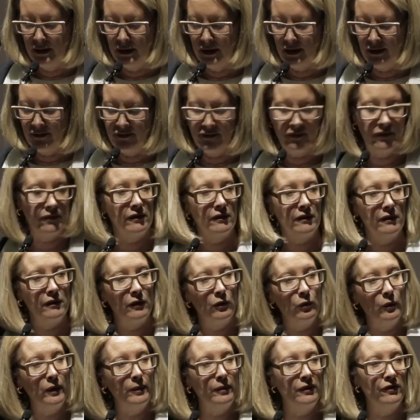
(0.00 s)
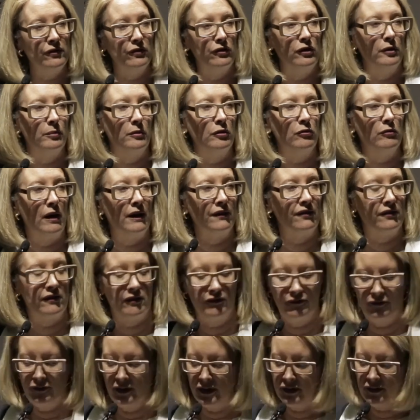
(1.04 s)
As the women's human rights
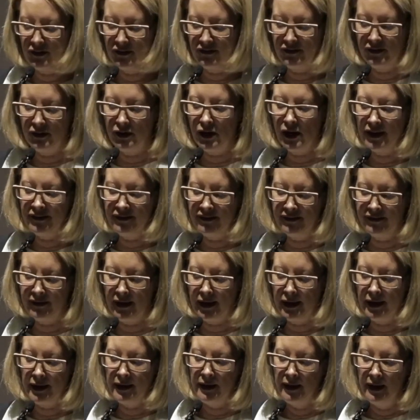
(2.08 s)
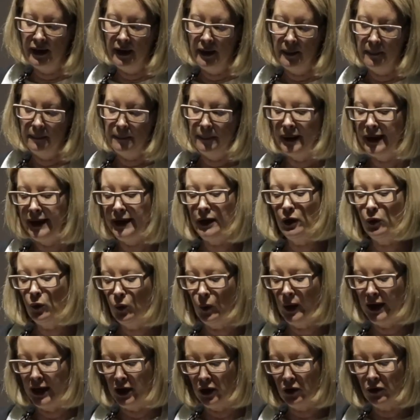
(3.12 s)
defenders and I say, being
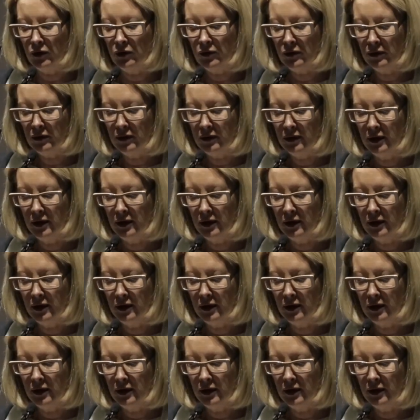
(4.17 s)
well,